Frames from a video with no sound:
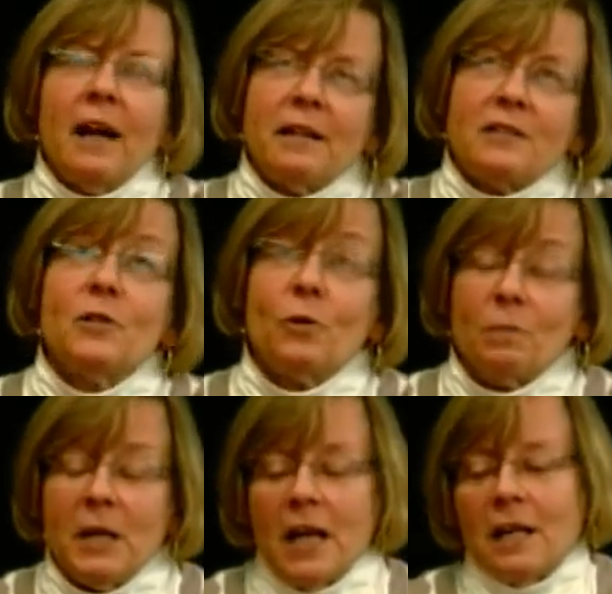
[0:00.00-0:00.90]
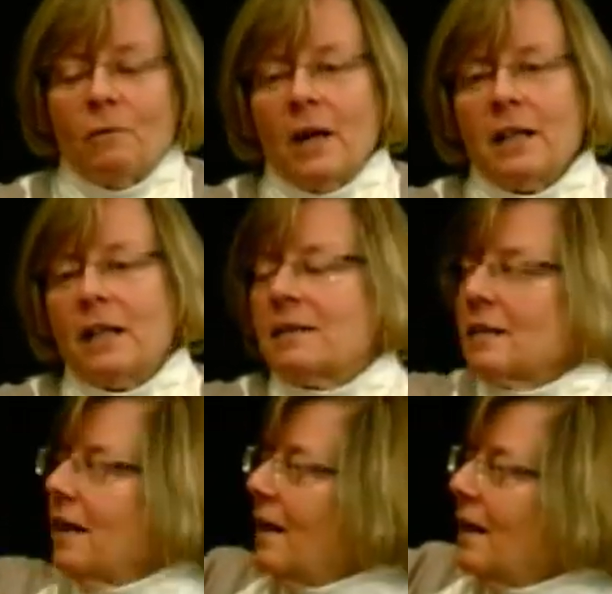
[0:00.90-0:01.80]
it's new to me anyway, that's
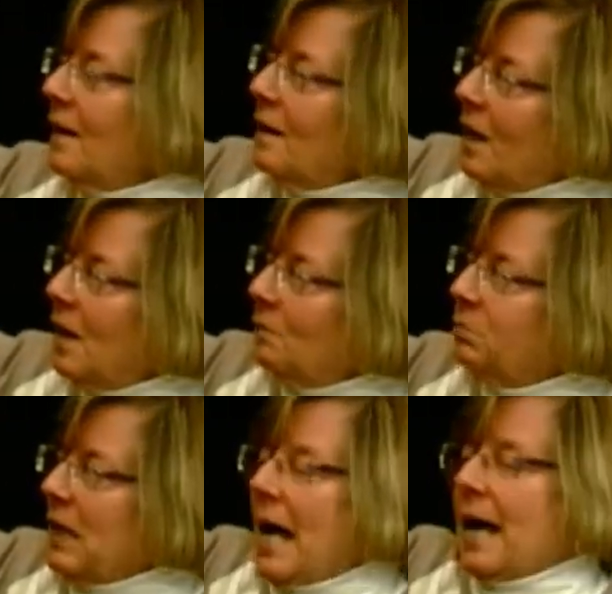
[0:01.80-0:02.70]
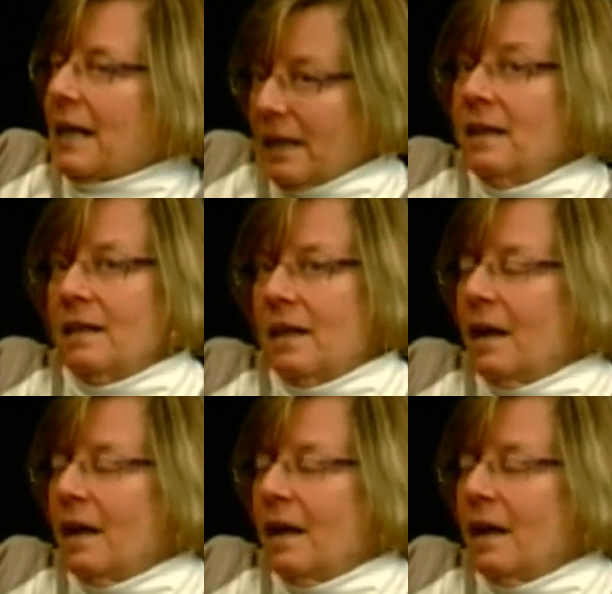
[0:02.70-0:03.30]
uh, uh, black, in,